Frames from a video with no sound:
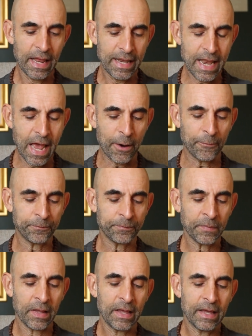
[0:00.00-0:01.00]
Now,
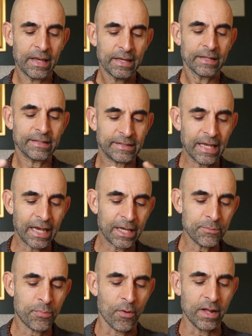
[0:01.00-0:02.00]

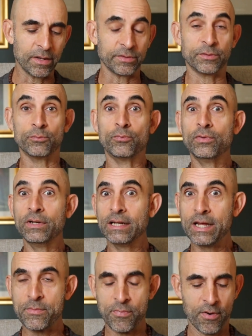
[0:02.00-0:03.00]
second point, it's
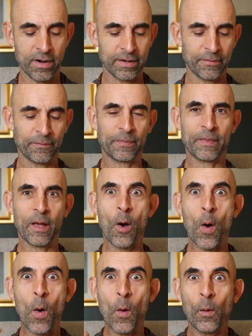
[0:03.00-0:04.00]
really important. The
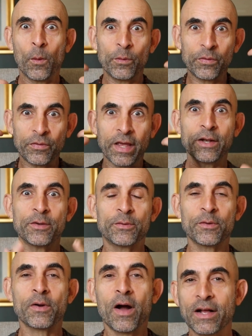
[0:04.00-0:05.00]
whole
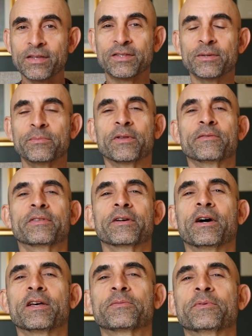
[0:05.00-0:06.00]
central concept of the
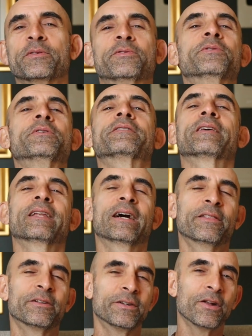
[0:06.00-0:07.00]
Gospel of Judas and
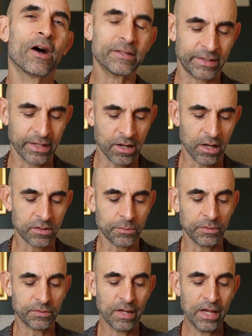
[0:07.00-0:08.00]
other Gnostic
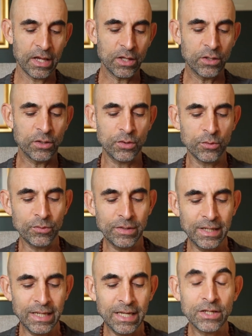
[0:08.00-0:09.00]
Gospels. You
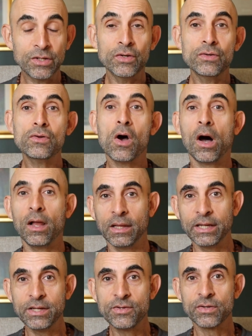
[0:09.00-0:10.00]
need
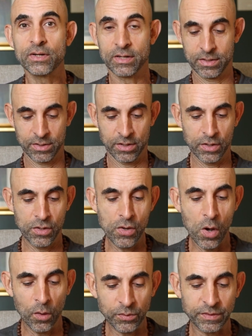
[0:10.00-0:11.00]
knowledge,
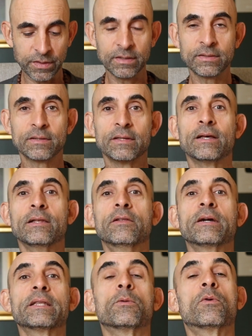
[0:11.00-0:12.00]
gnosis.
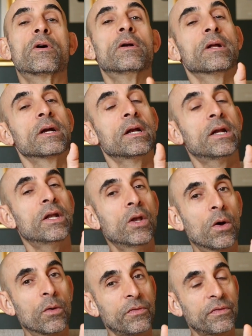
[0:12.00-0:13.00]
Look at the word
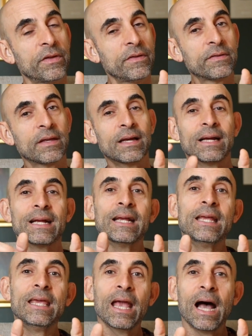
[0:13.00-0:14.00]
gnosis,
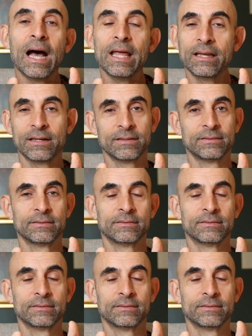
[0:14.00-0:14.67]
jnana.